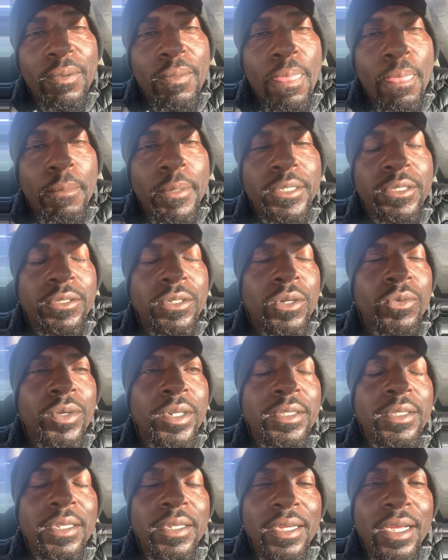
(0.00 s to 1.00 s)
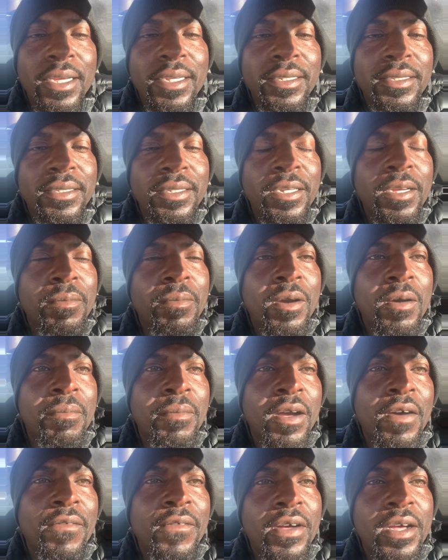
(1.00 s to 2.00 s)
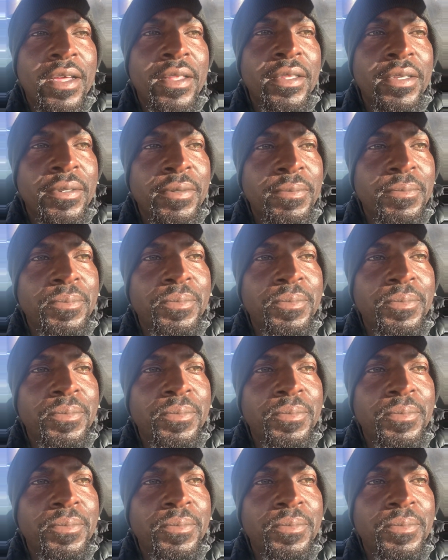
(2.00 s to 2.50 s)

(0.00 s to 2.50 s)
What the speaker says: But you know, one thing I can say about my father